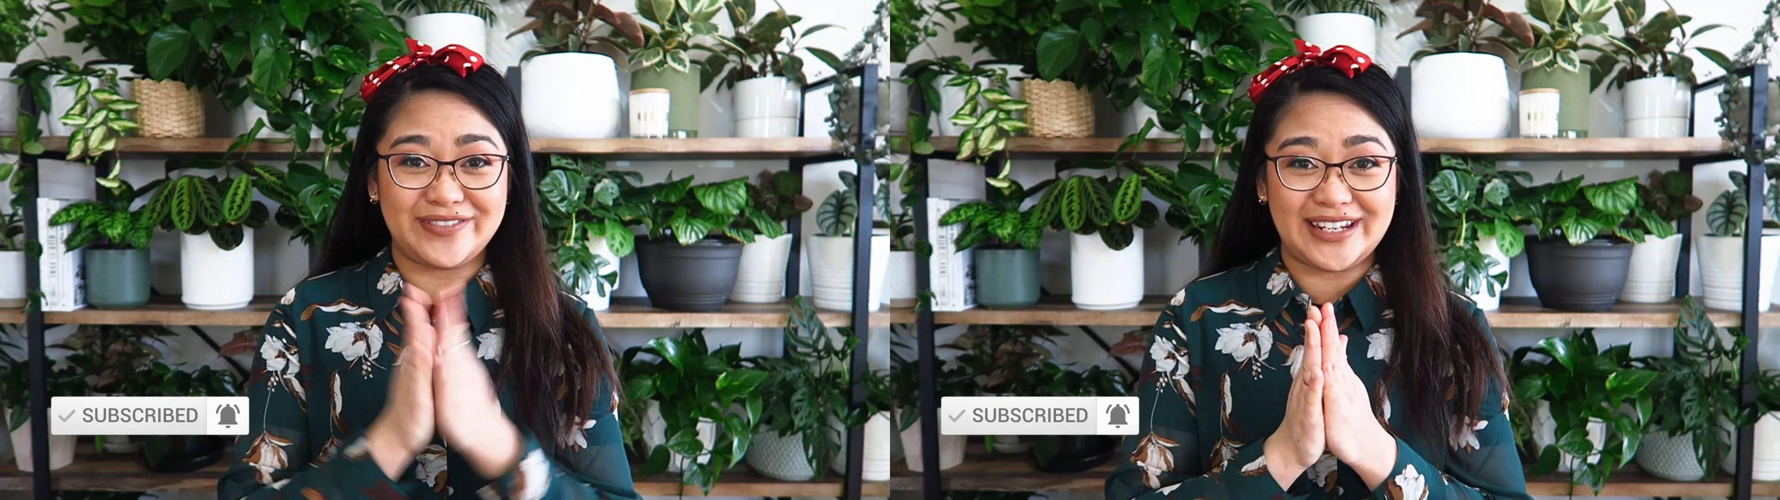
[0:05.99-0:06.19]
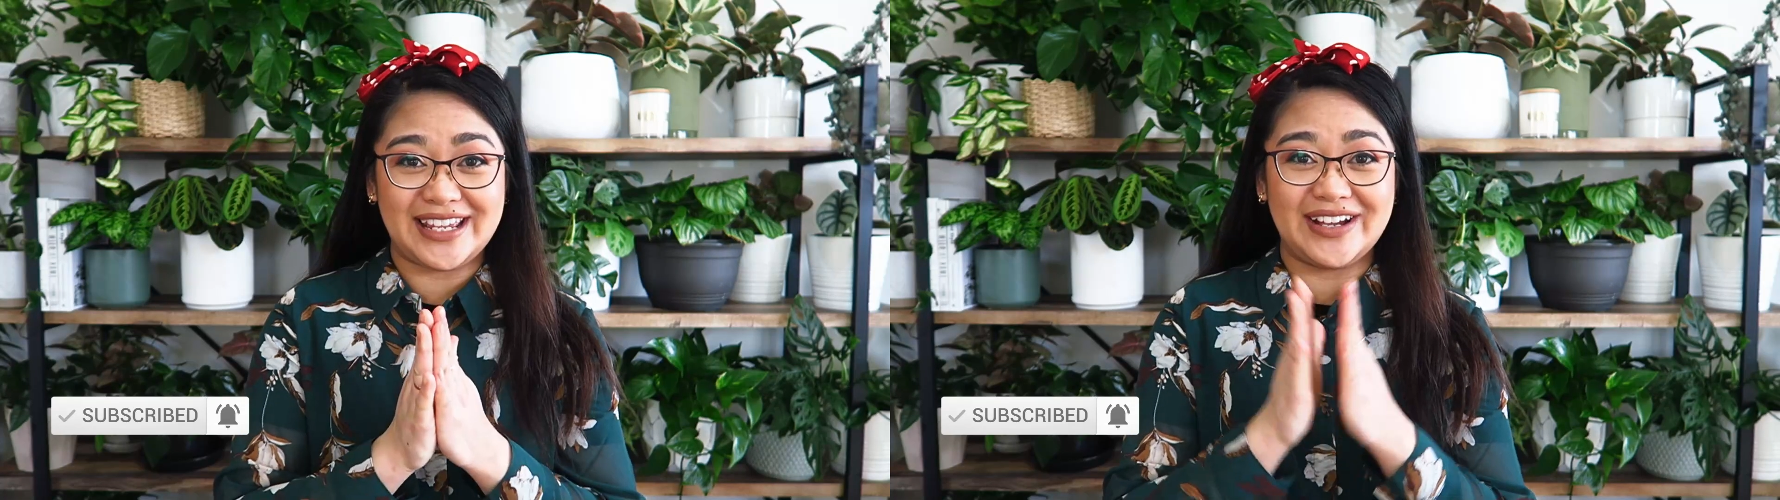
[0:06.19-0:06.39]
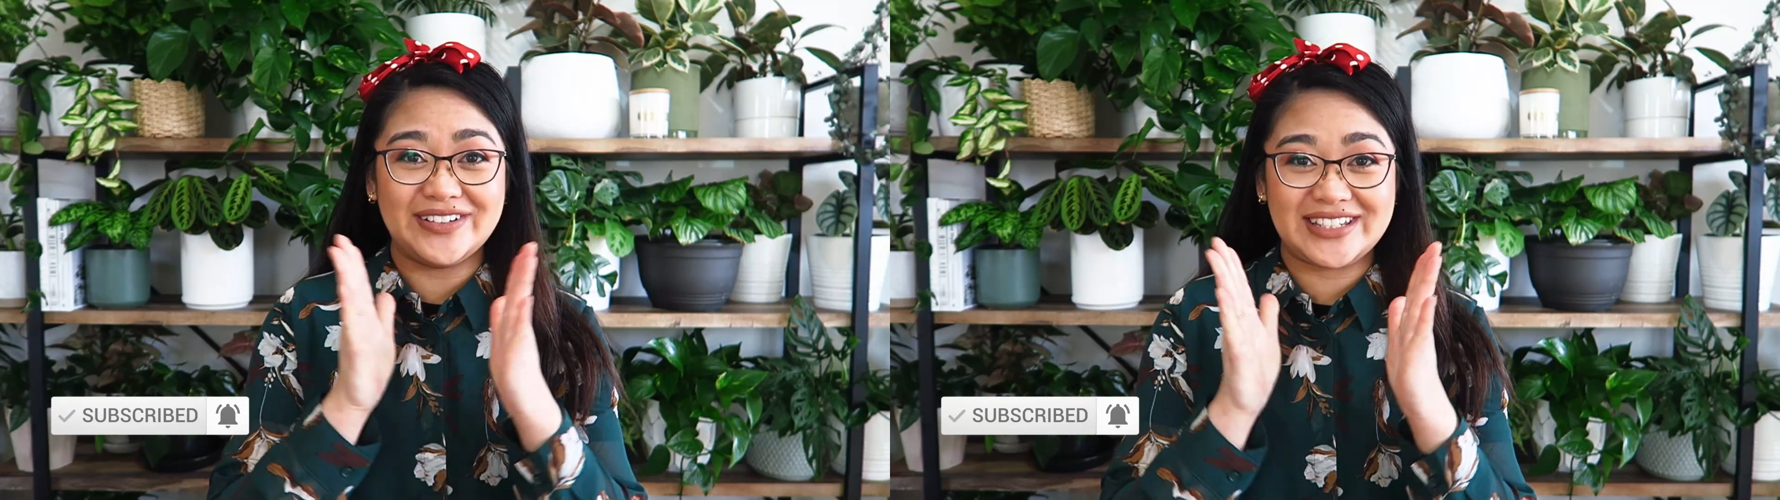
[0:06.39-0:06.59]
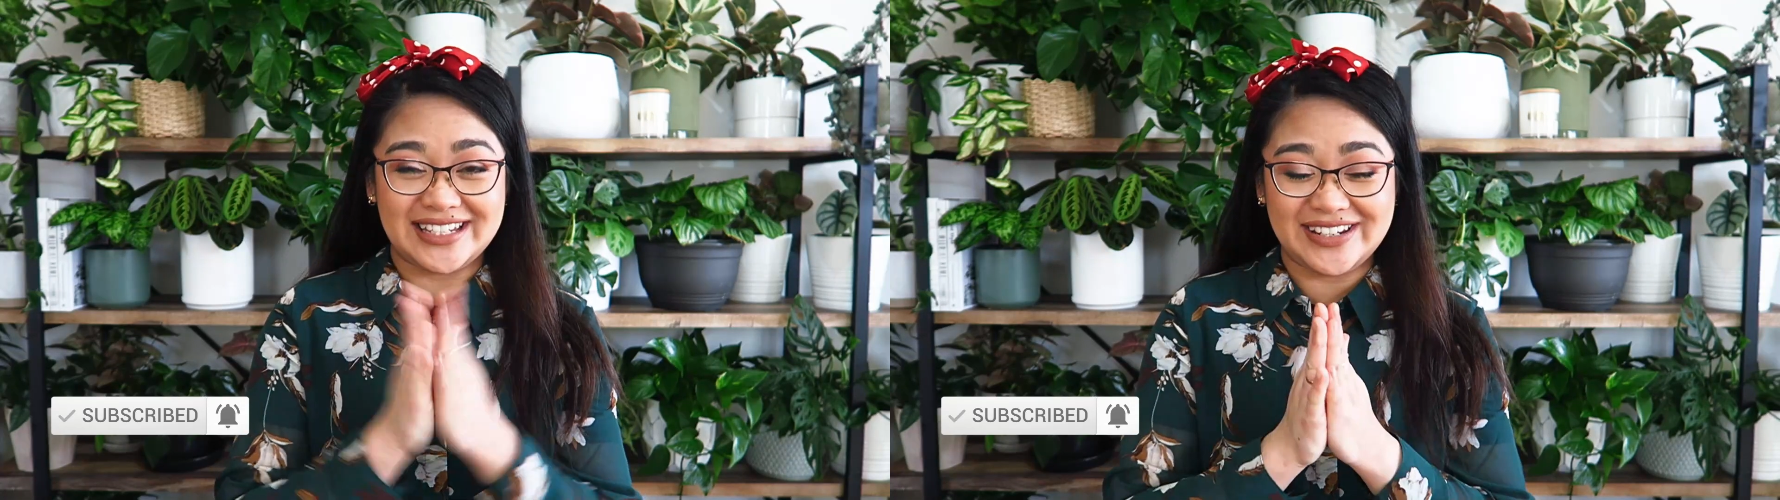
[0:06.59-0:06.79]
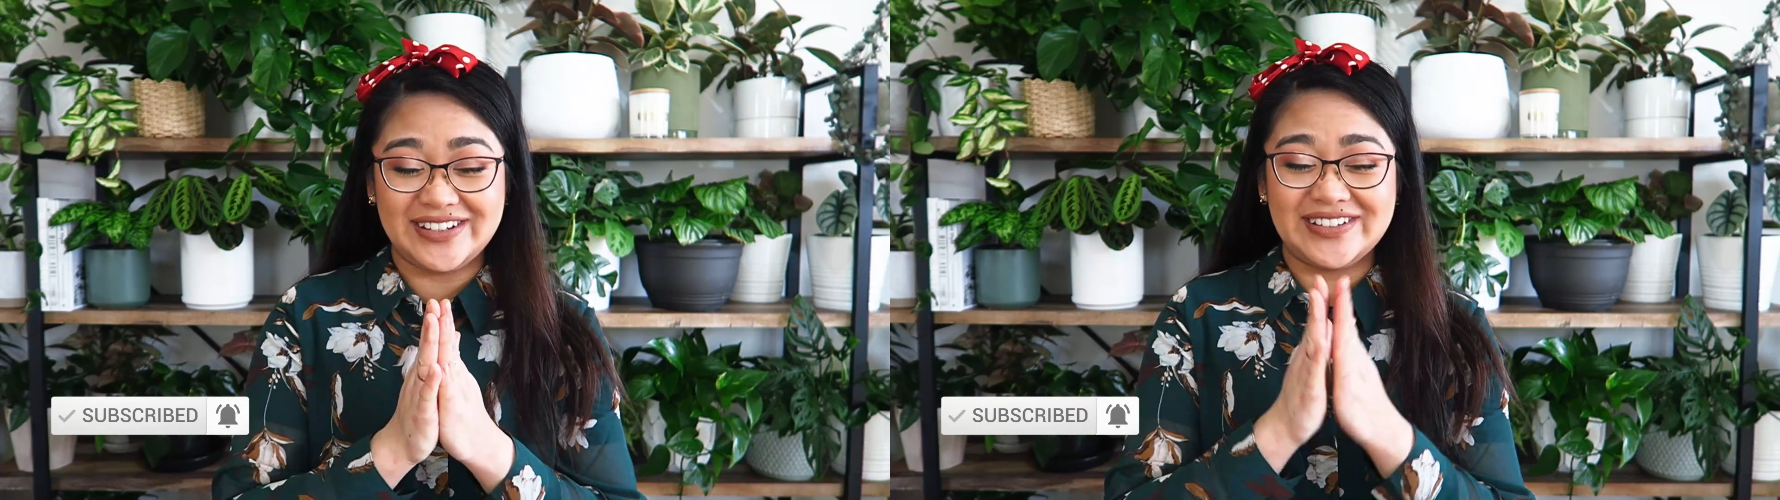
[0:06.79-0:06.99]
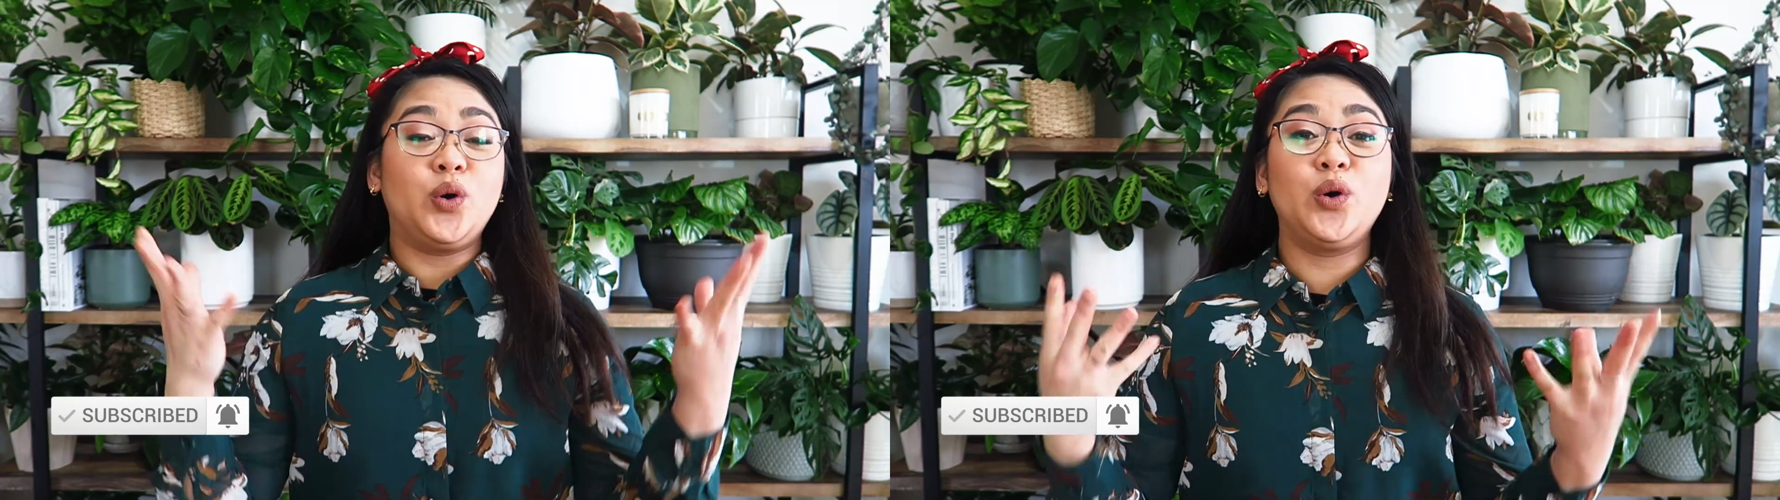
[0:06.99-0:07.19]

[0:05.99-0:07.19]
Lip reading: video to you.